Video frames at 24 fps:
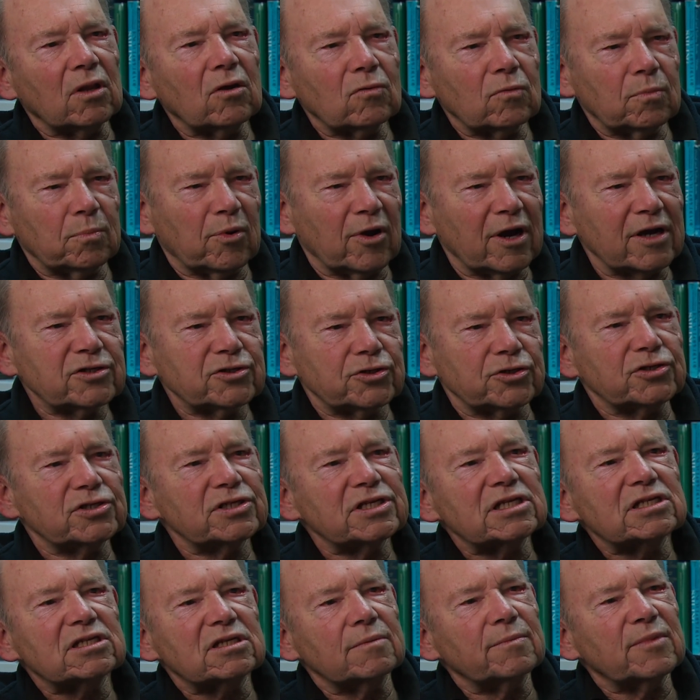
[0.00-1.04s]
low-pressure
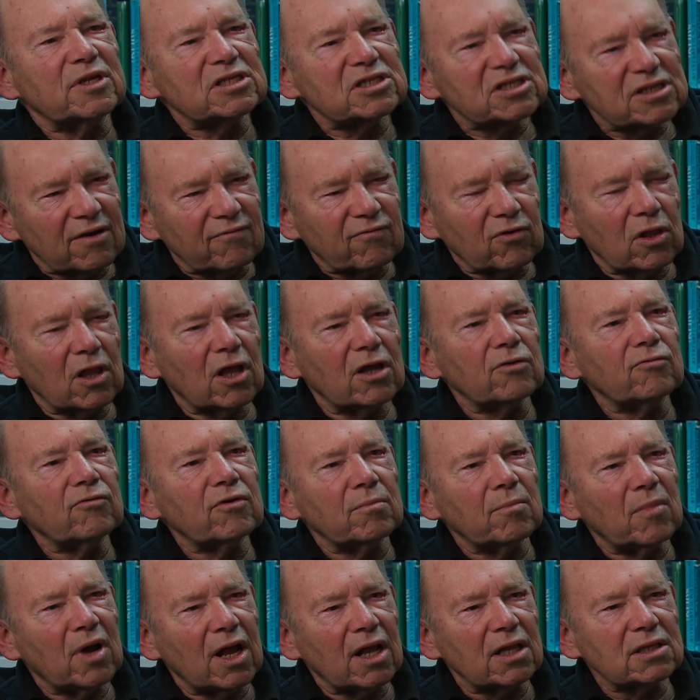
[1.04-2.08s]
system at several
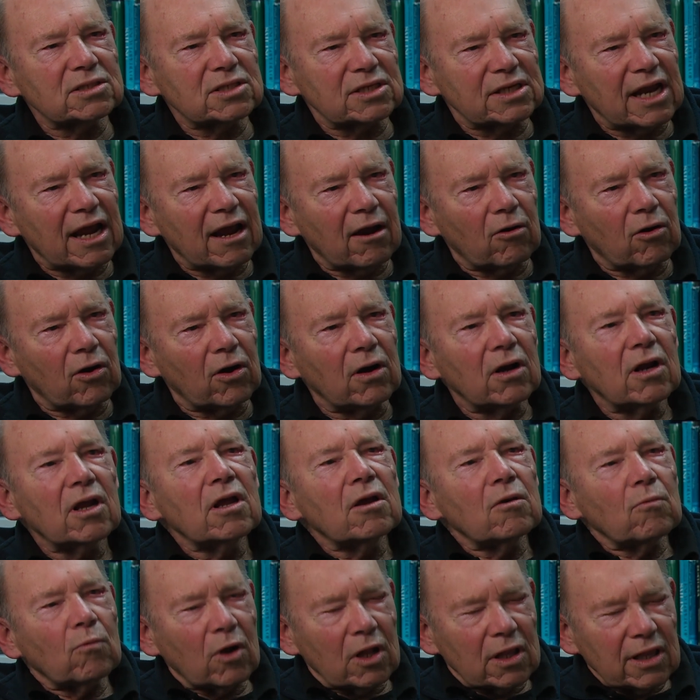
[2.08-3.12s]
hundred miles an hour,
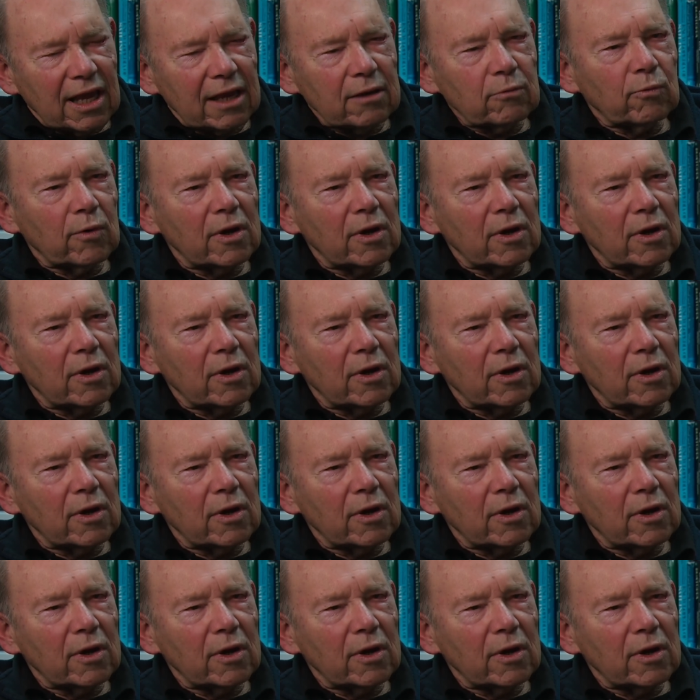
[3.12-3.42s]
while that